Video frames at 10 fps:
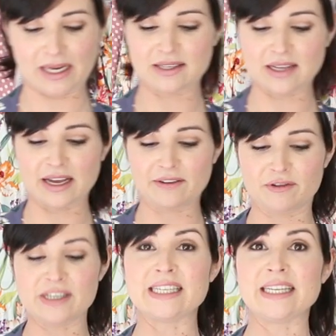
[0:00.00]
because I have
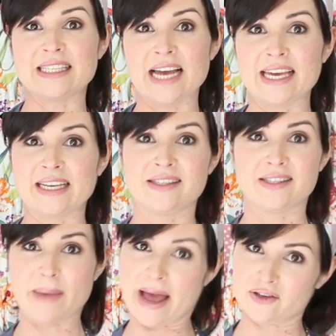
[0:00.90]
recently taken
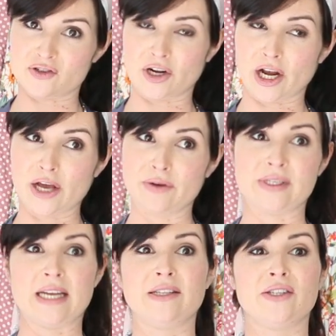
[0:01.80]
some extra
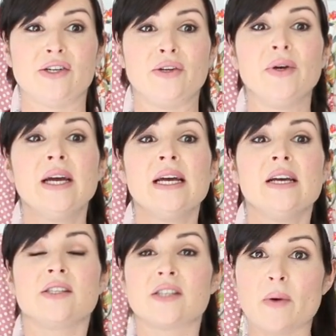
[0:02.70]
clothes into
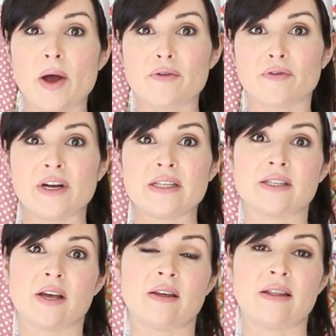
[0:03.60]
sew over it
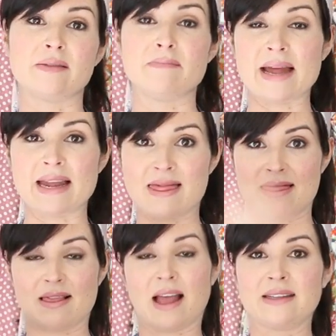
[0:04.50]
so that there's many
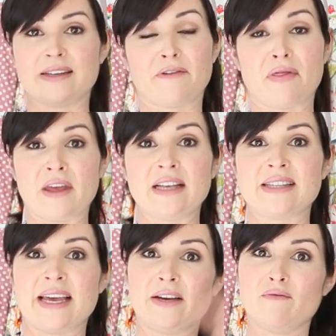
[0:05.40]
like different things
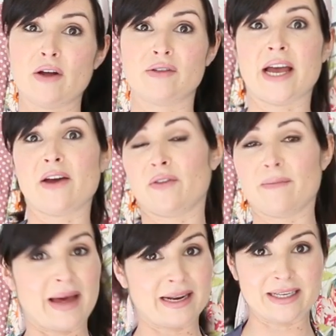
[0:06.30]
they can rotate on the
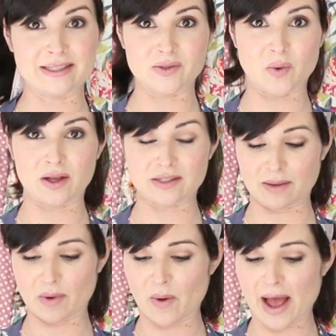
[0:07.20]
mannequins whilst
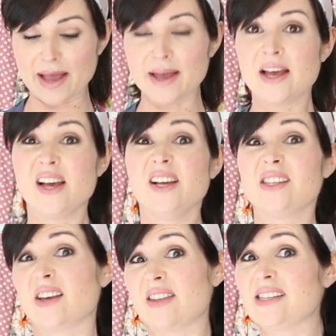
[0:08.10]
I'm away.
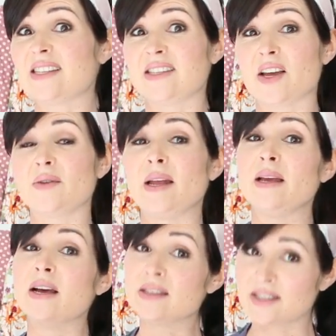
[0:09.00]
So this is only